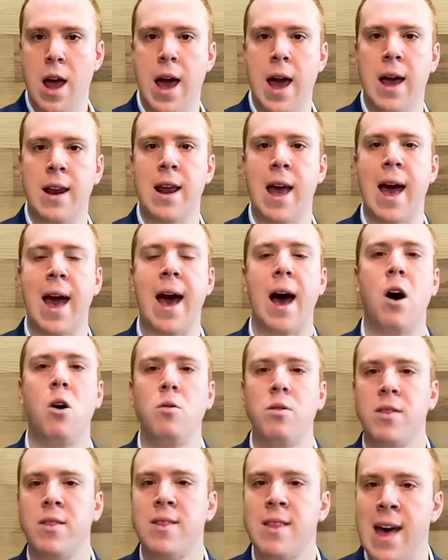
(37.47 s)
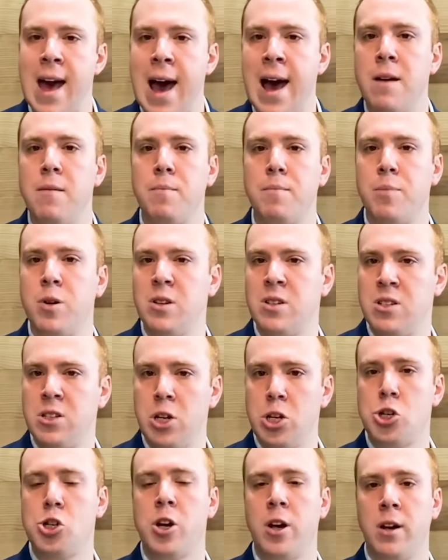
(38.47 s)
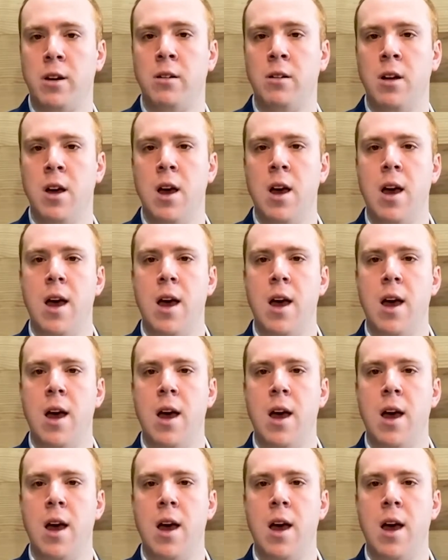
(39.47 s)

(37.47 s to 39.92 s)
and how that position